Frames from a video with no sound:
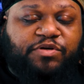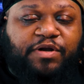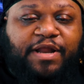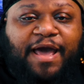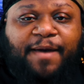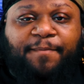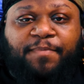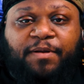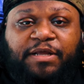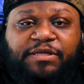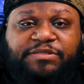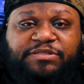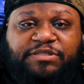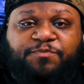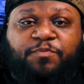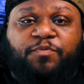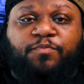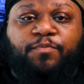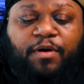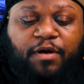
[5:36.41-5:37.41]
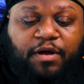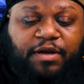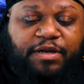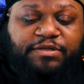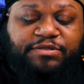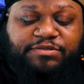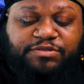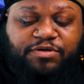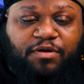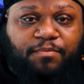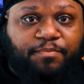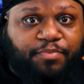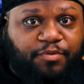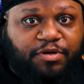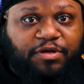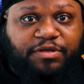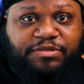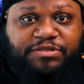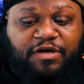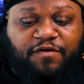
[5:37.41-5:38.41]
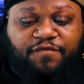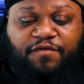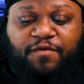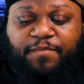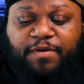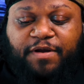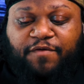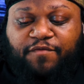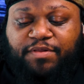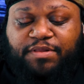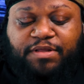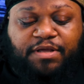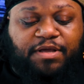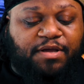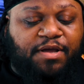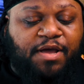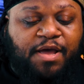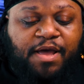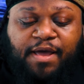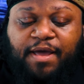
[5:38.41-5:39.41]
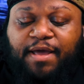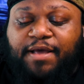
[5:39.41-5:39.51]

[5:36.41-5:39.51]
going to happen is this product is going to boot itself up and everything.